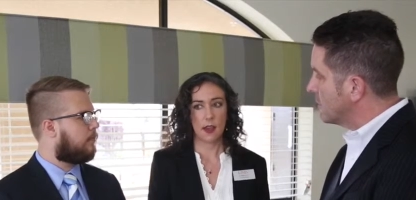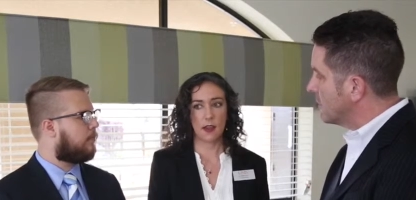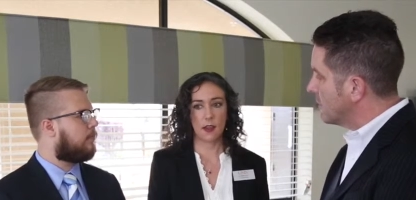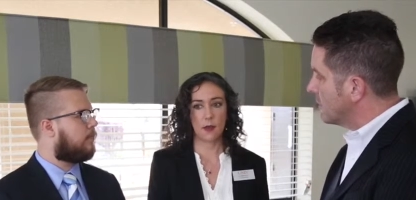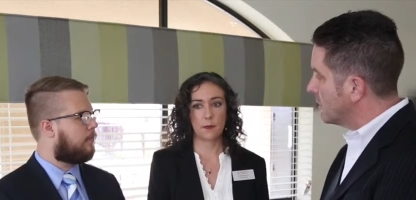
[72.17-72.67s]

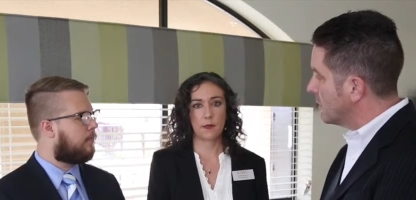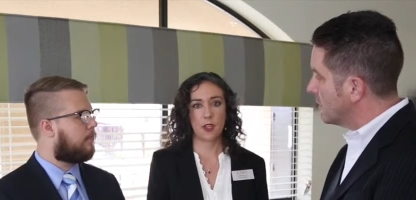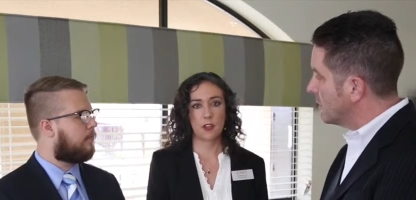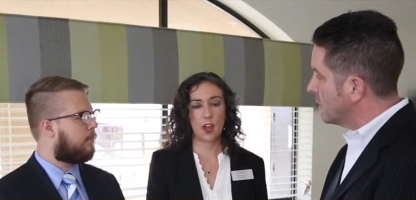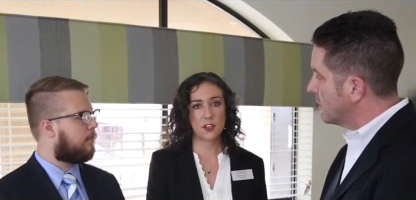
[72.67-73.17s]

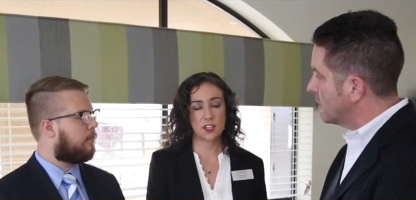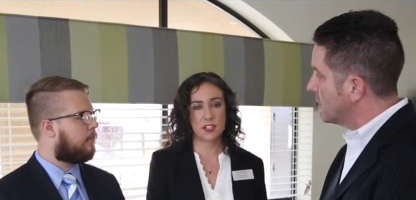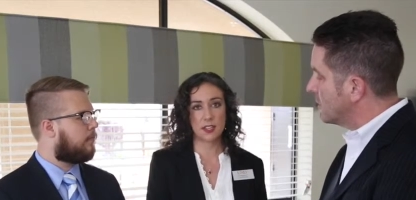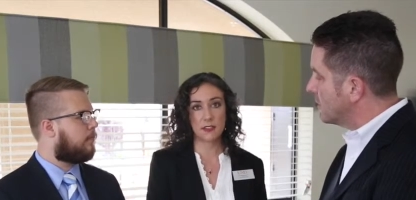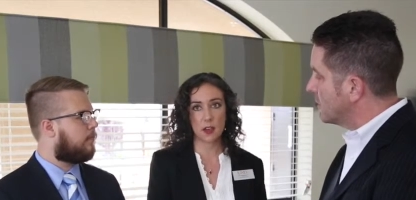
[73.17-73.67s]
Speaker 1: um, not
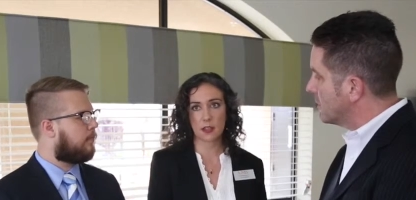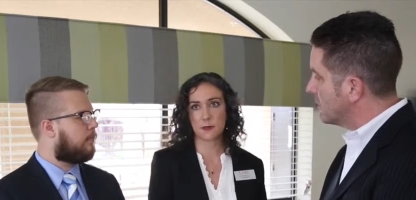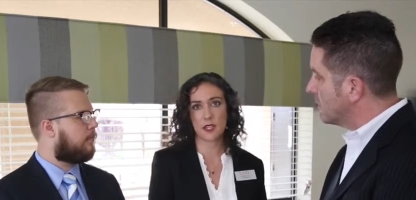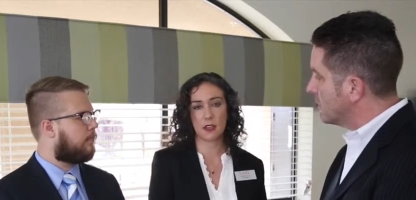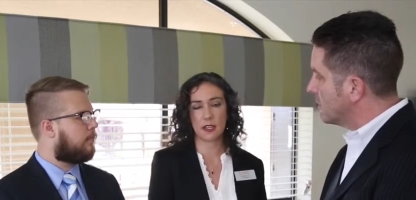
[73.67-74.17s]
just in the
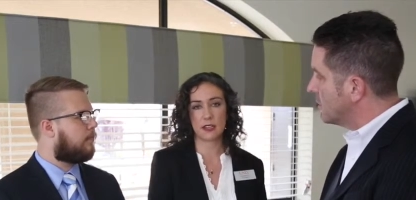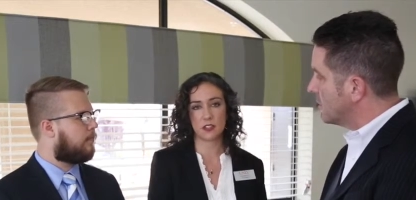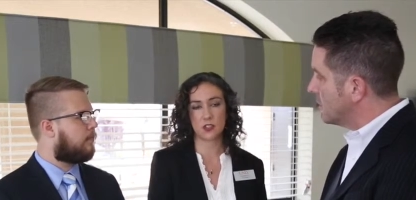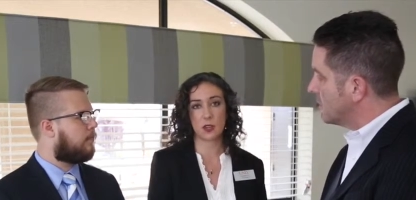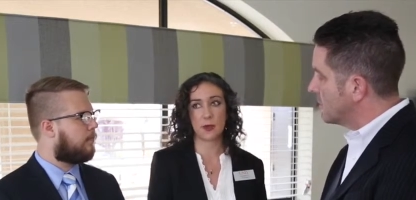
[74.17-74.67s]
hospitality
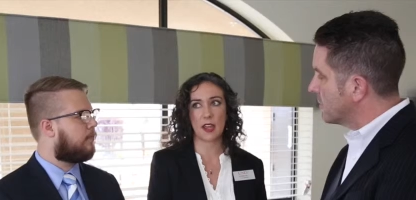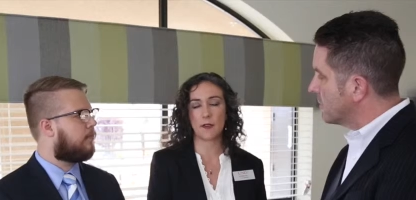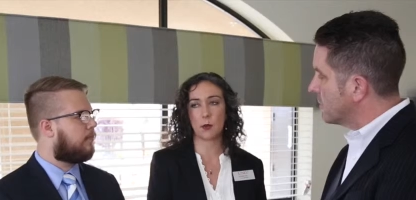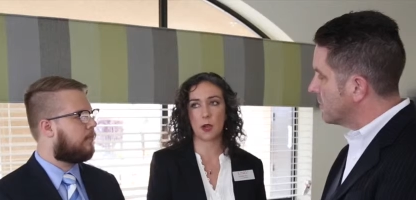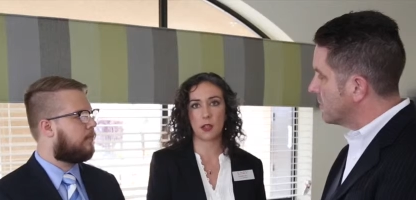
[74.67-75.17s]
industry, but
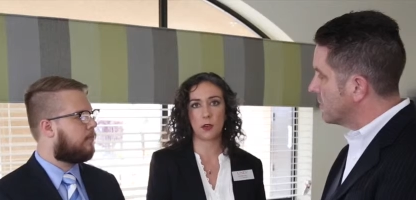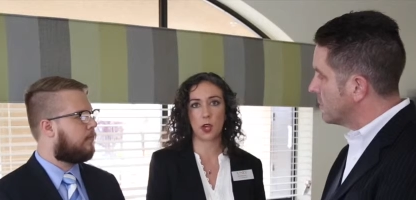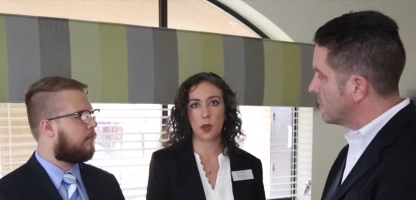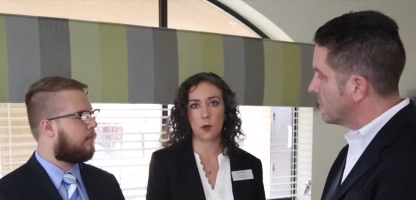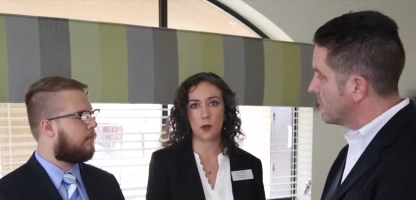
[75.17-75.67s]
everywhere you
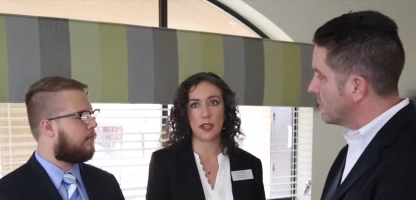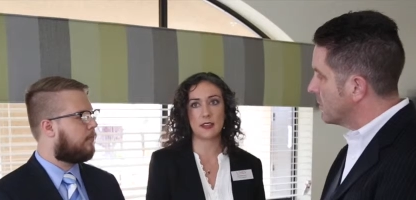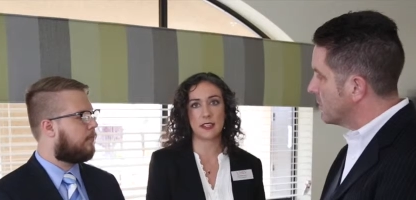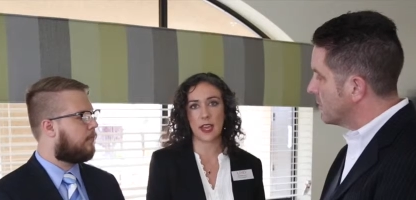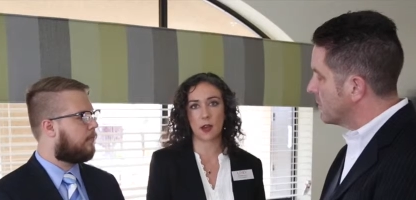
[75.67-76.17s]
go
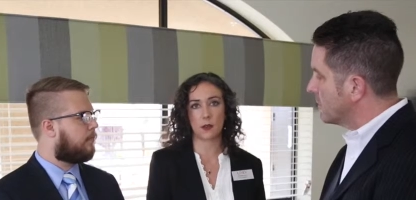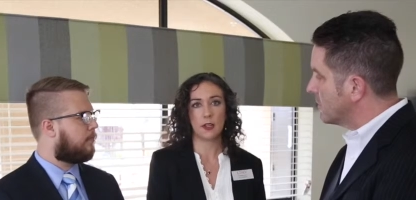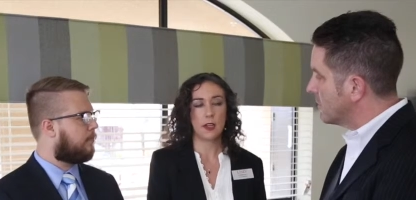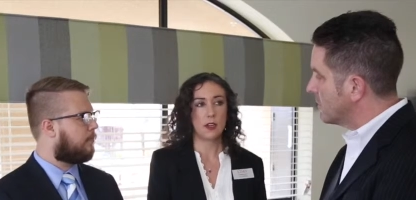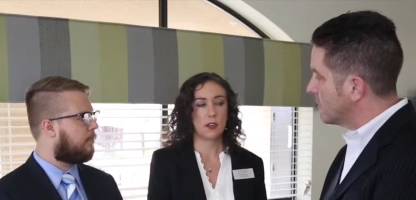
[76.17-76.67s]
in
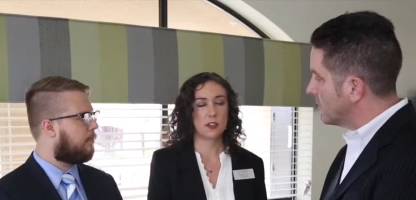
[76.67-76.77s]
town.